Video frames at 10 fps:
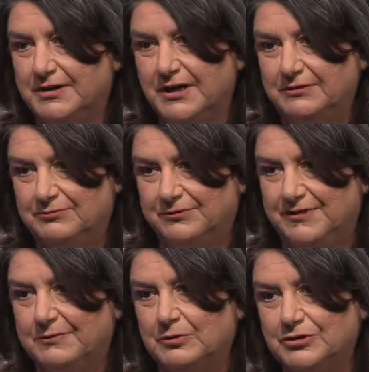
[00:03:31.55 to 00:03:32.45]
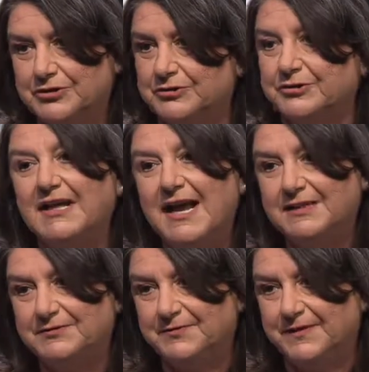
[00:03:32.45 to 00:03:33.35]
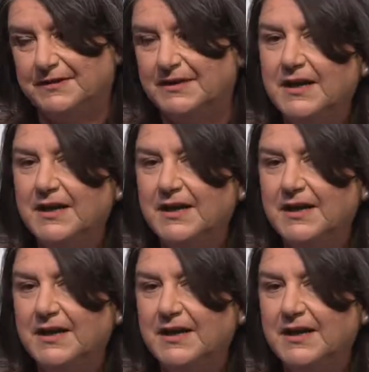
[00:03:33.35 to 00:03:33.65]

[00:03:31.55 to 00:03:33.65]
half of them goes to the landfill.